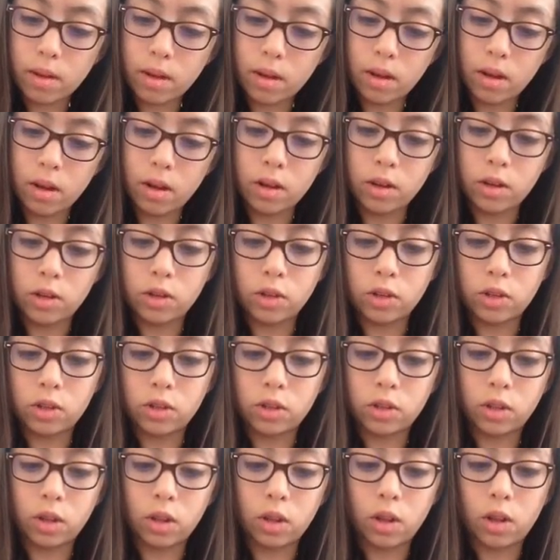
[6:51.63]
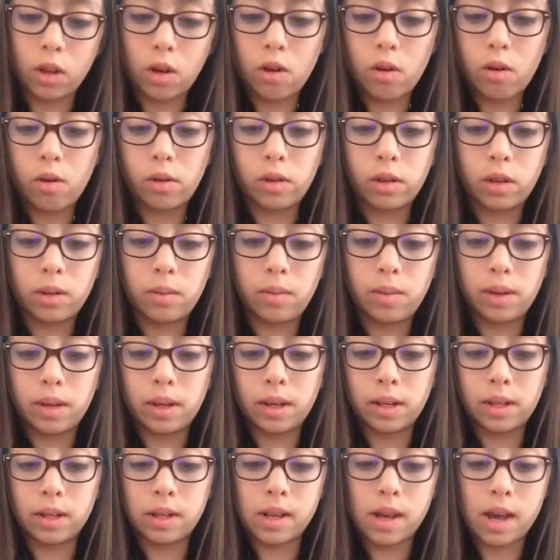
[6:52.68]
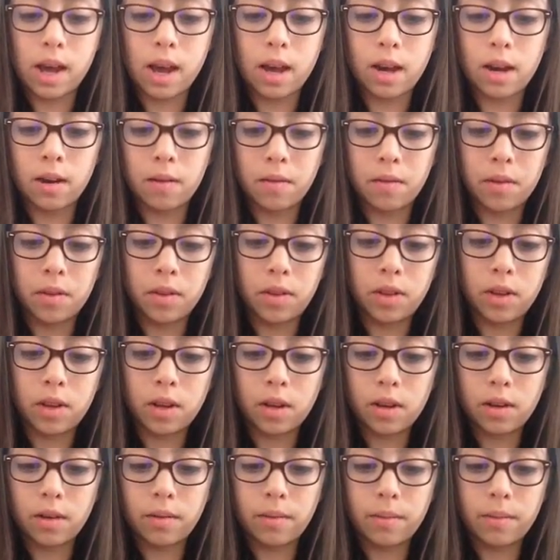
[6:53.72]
And just slowly begin to add everything.